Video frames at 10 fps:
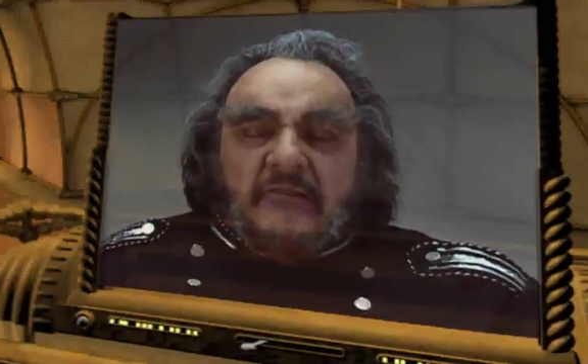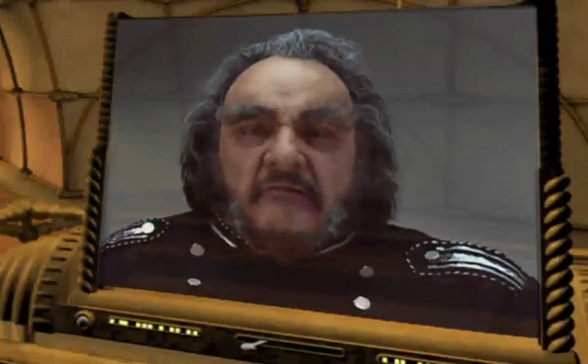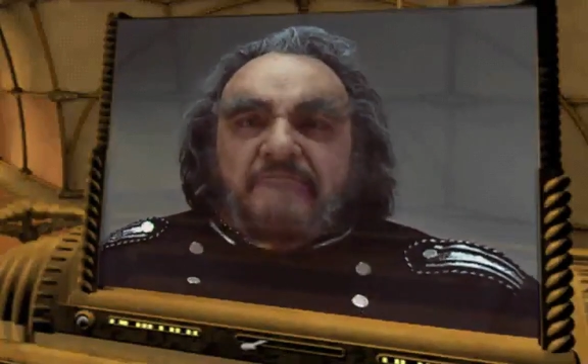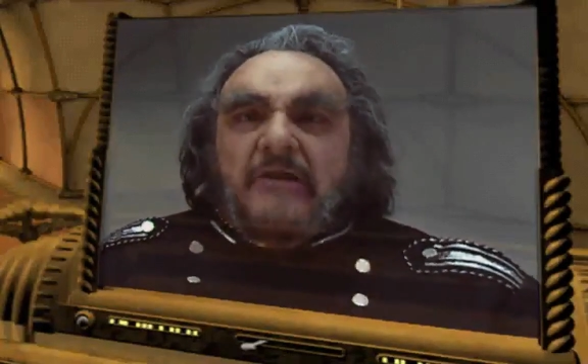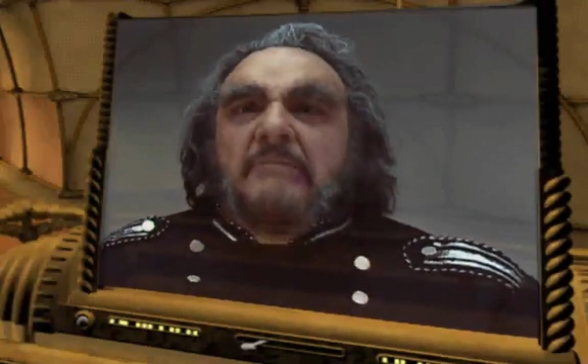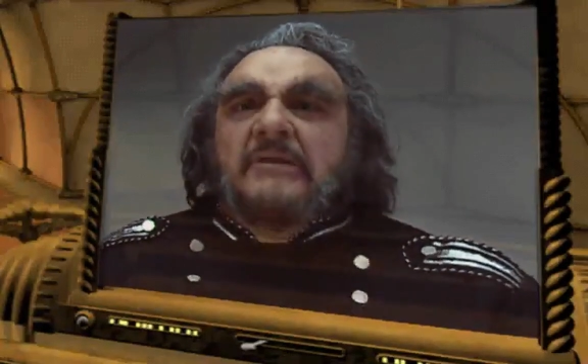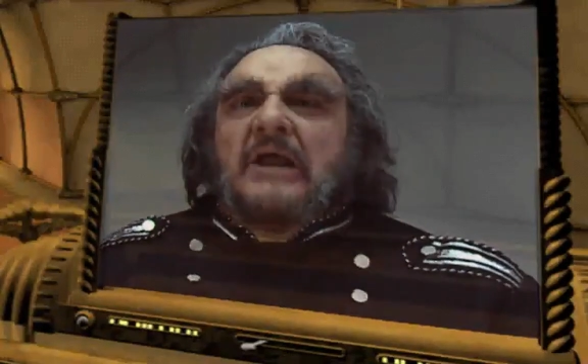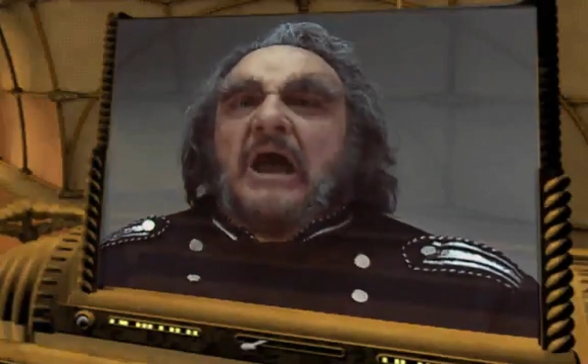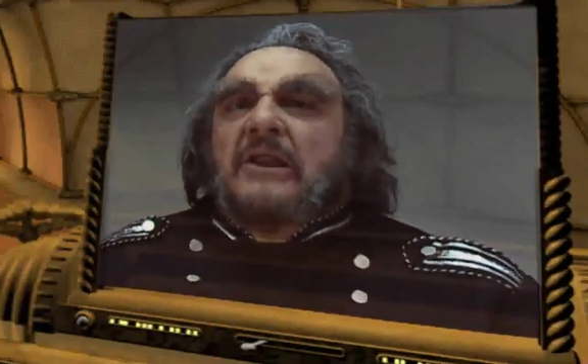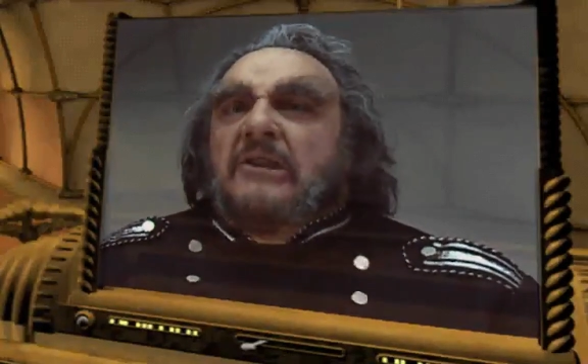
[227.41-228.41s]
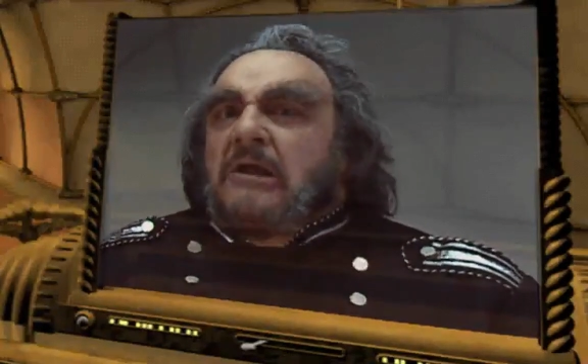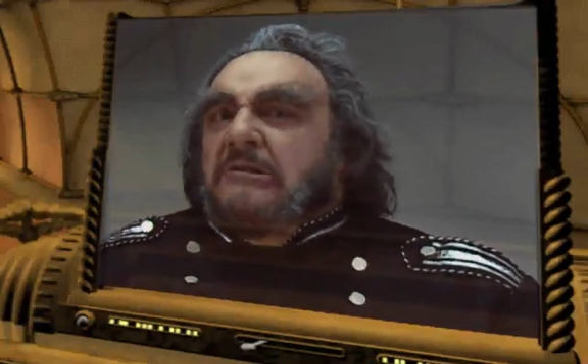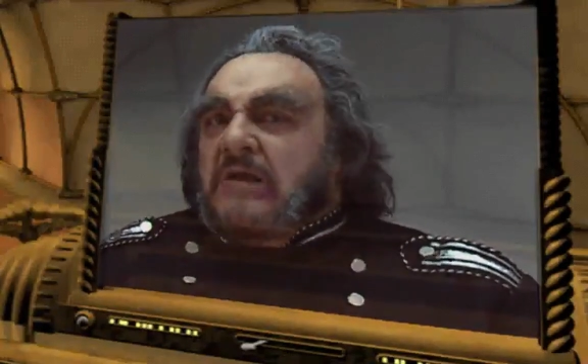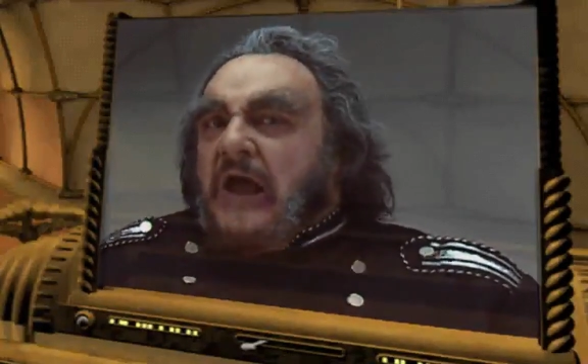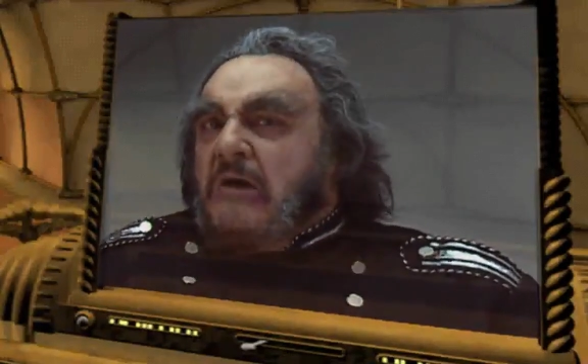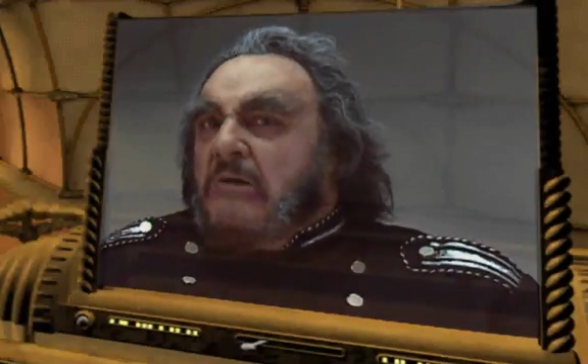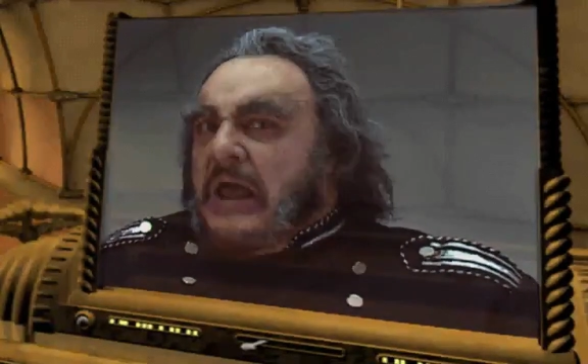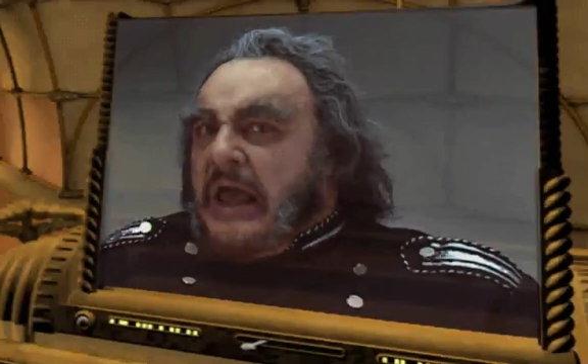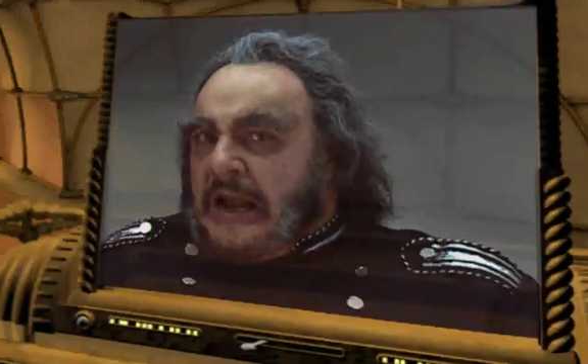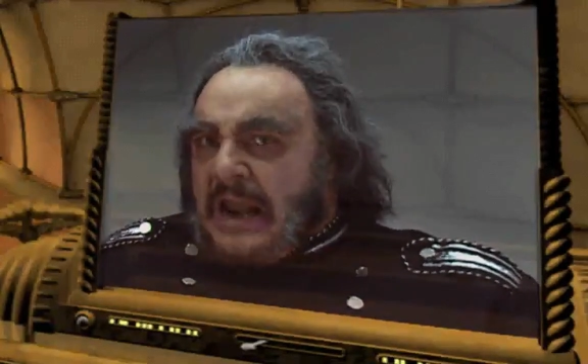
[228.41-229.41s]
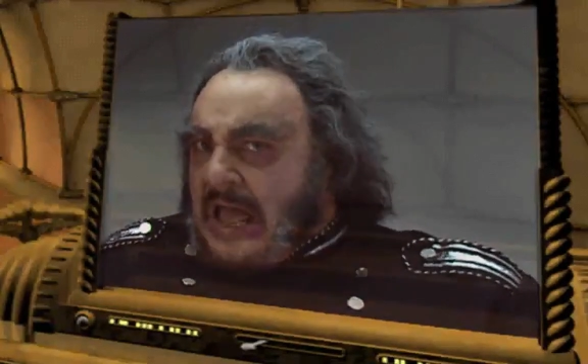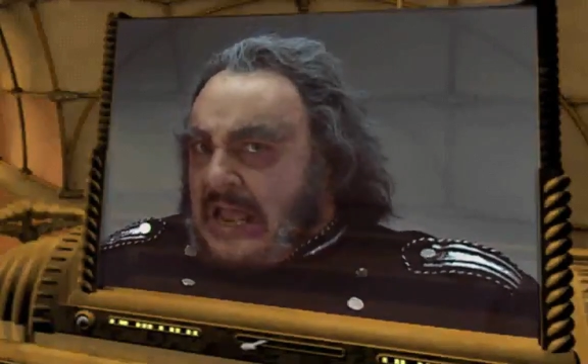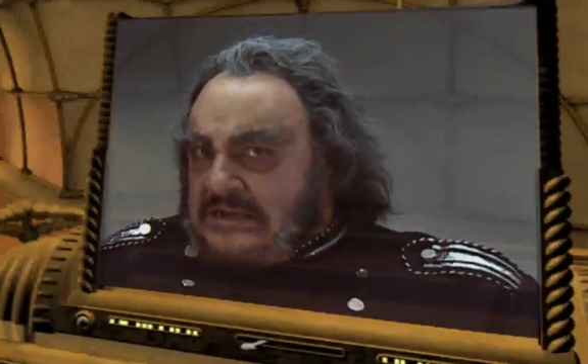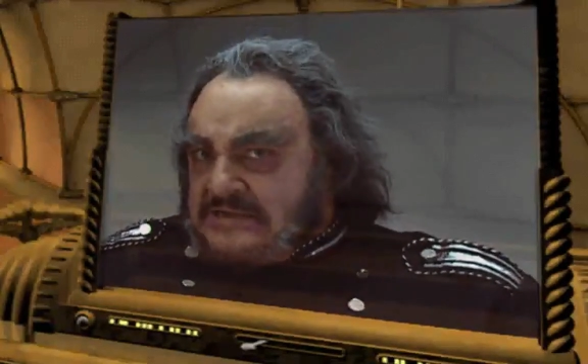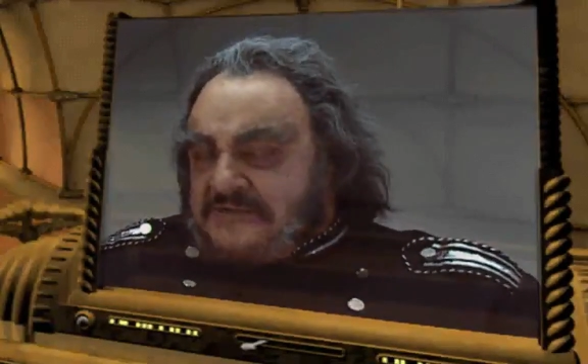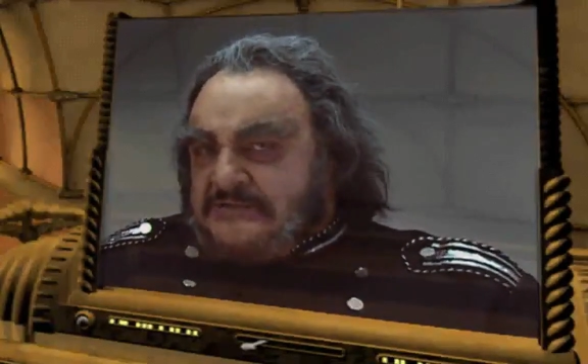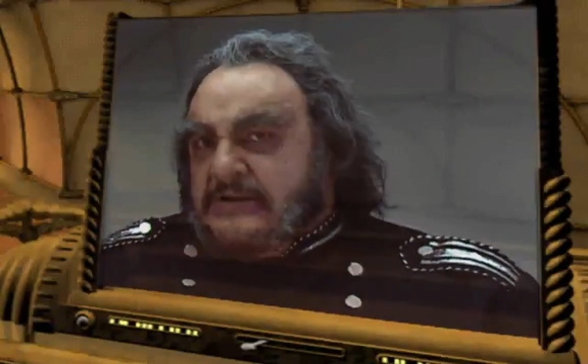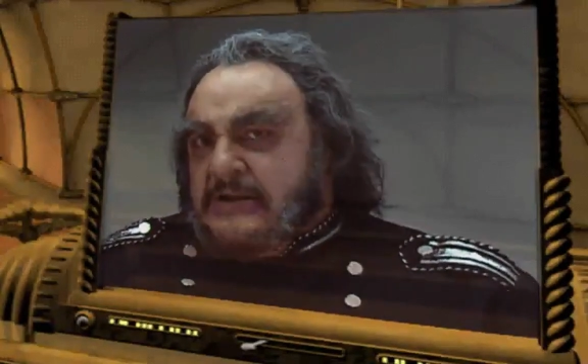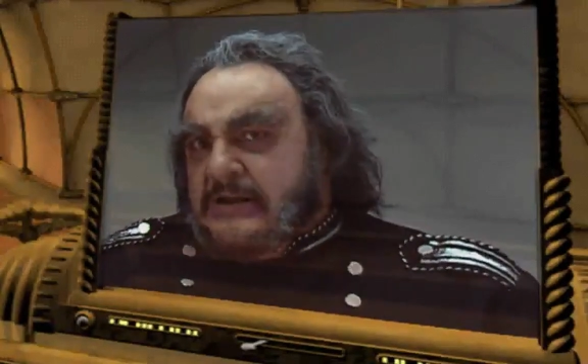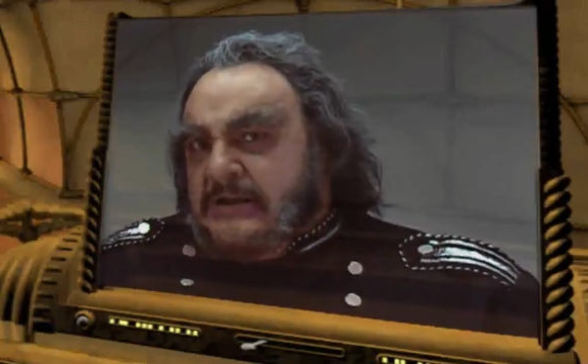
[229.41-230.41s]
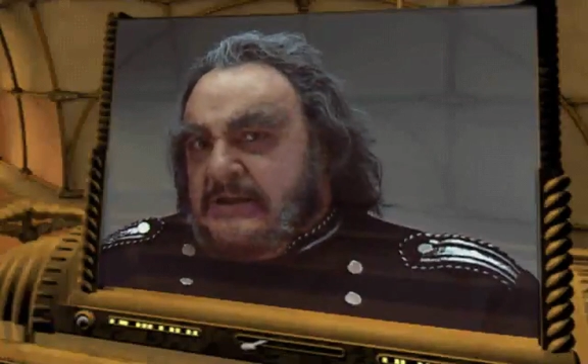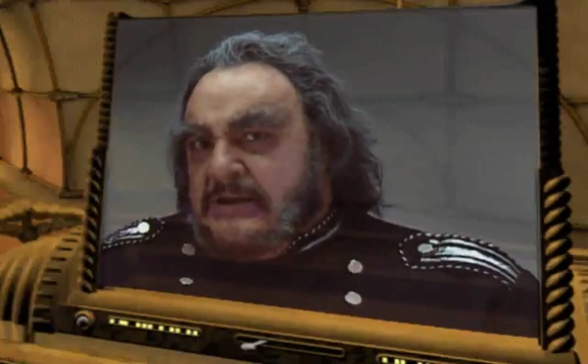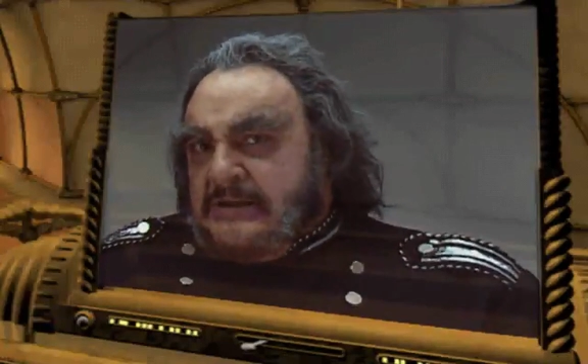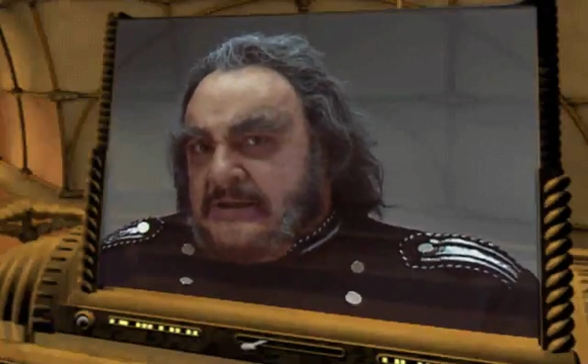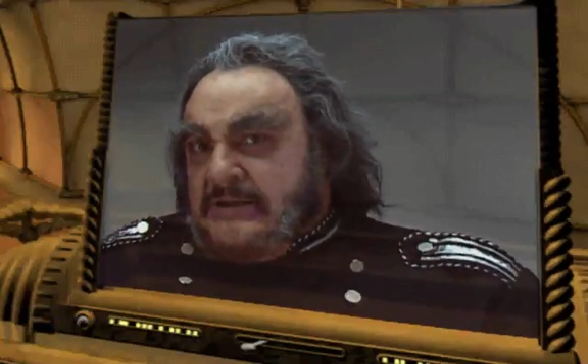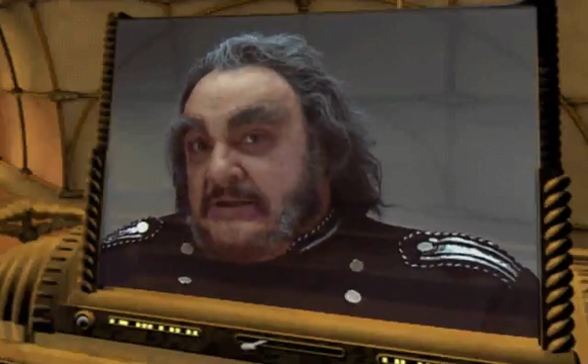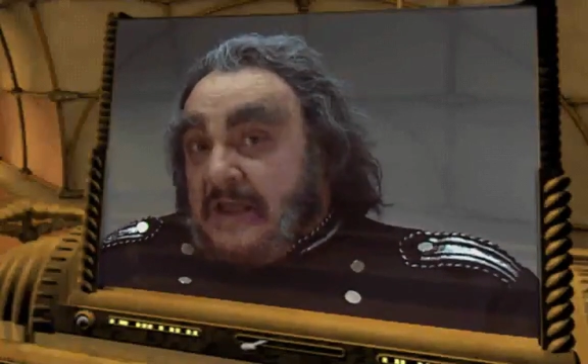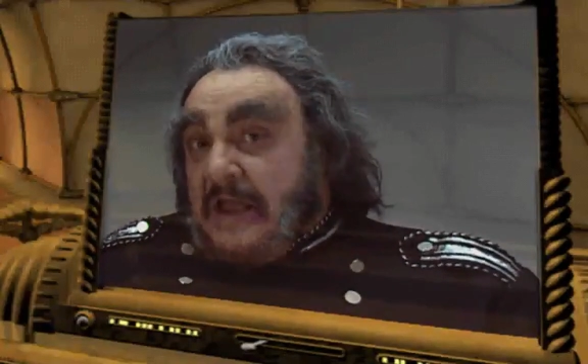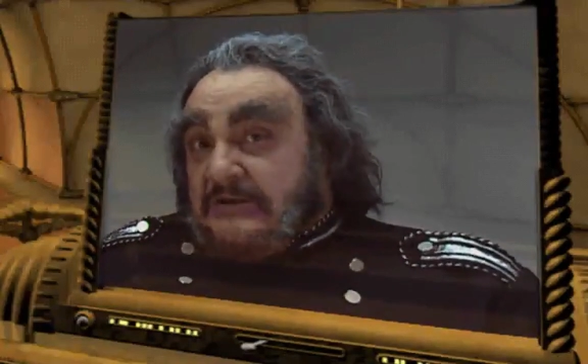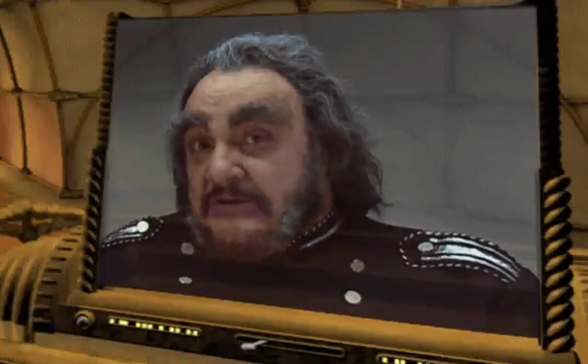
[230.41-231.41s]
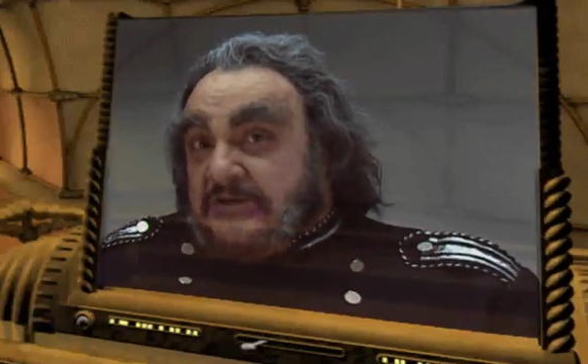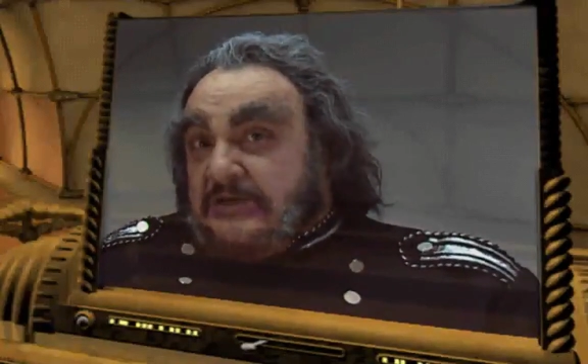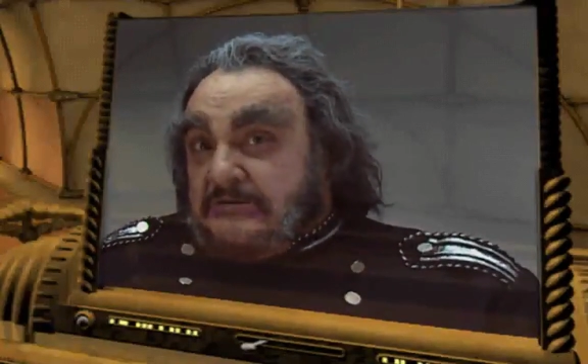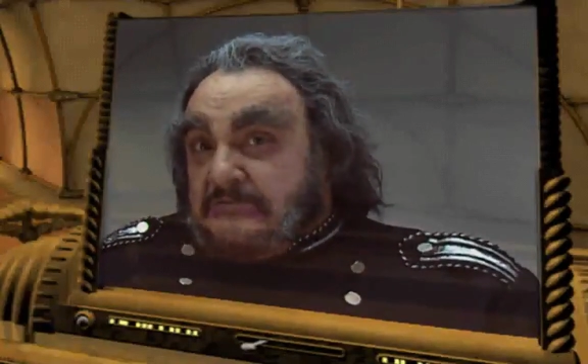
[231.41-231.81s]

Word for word: The Fremen are not our allies. Yet.